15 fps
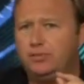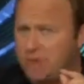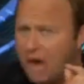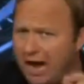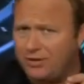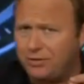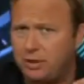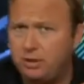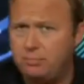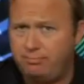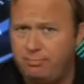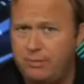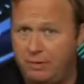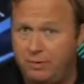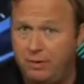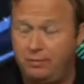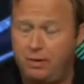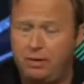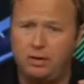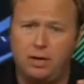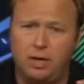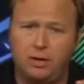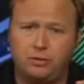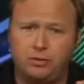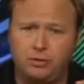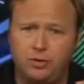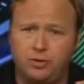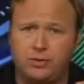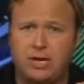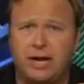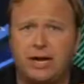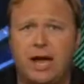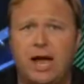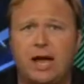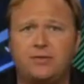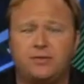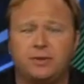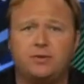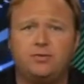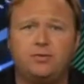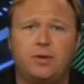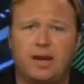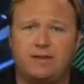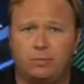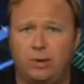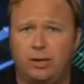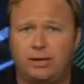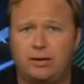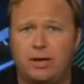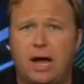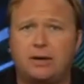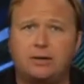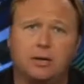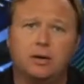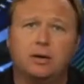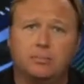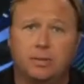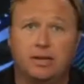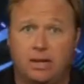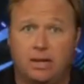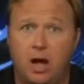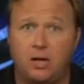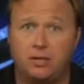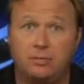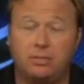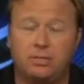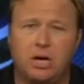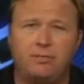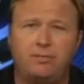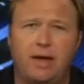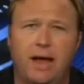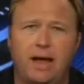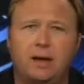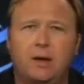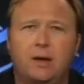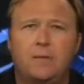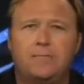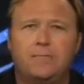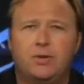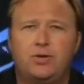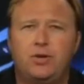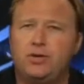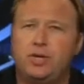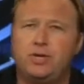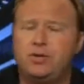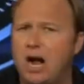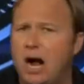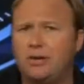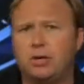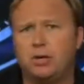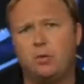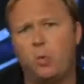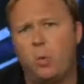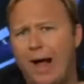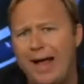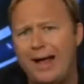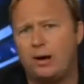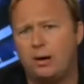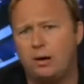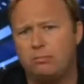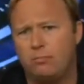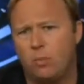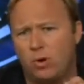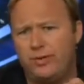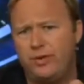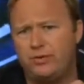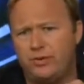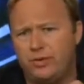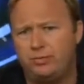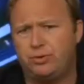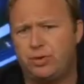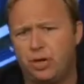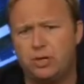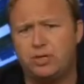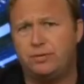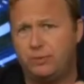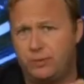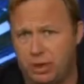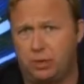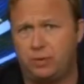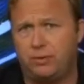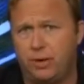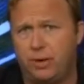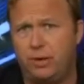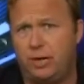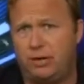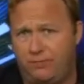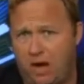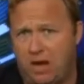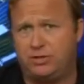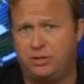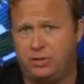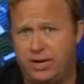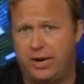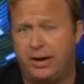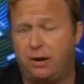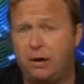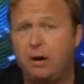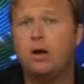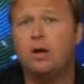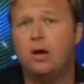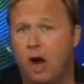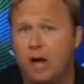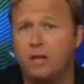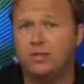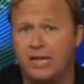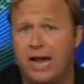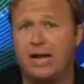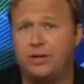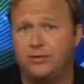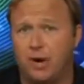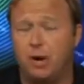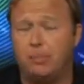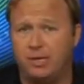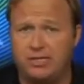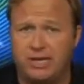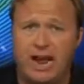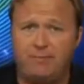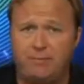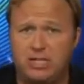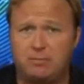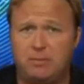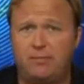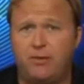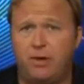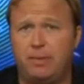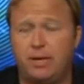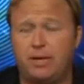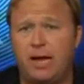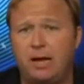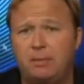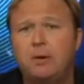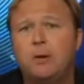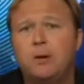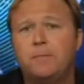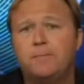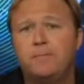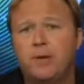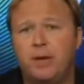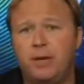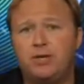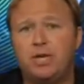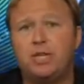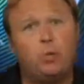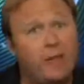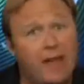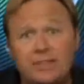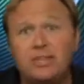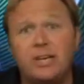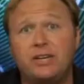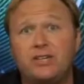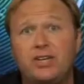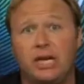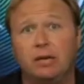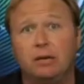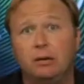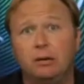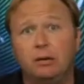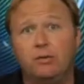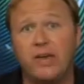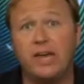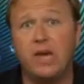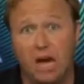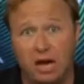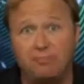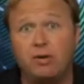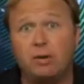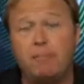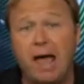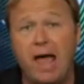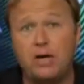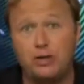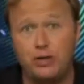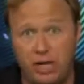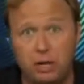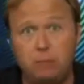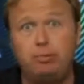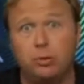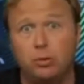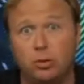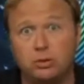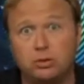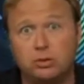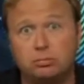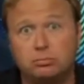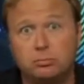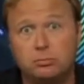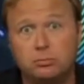doctor, to the psychiatrist, not even really a doctor, but he calls himself that, she says, doctor, why are more than 2/3 of children in foster care on psychotropics? I have this in my film Endgame. And he says, well, that's easy. They come from bad gene pools.